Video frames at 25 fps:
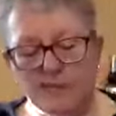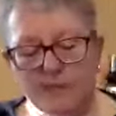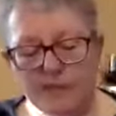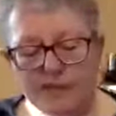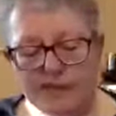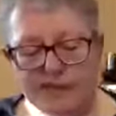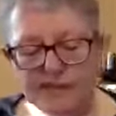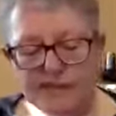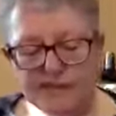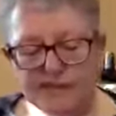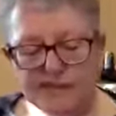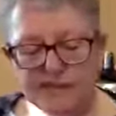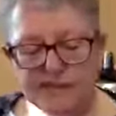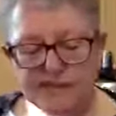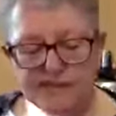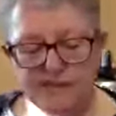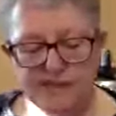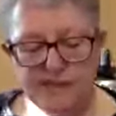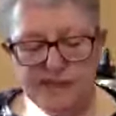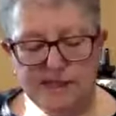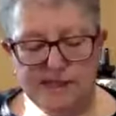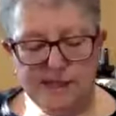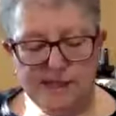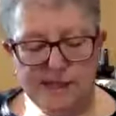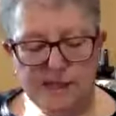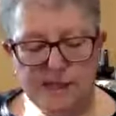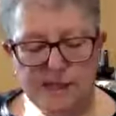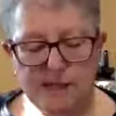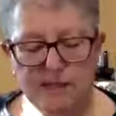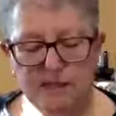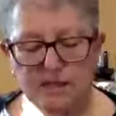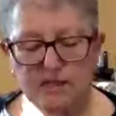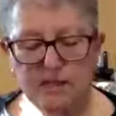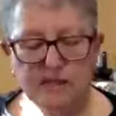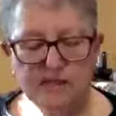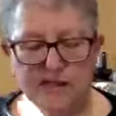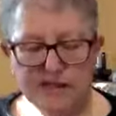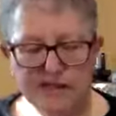this is the
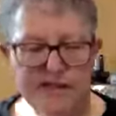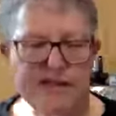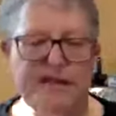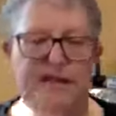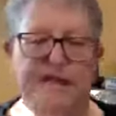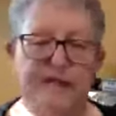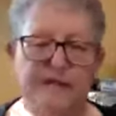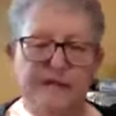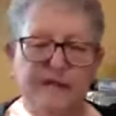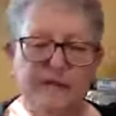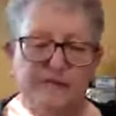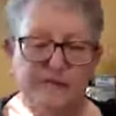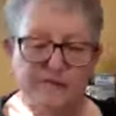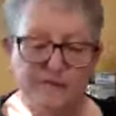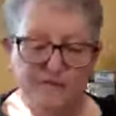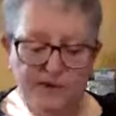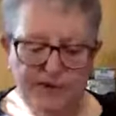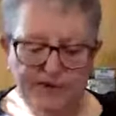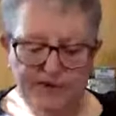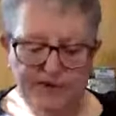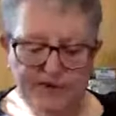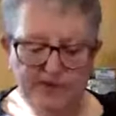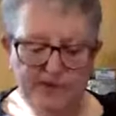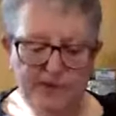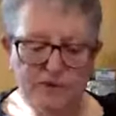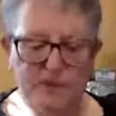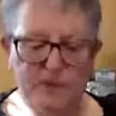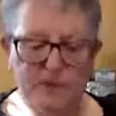kneading phase,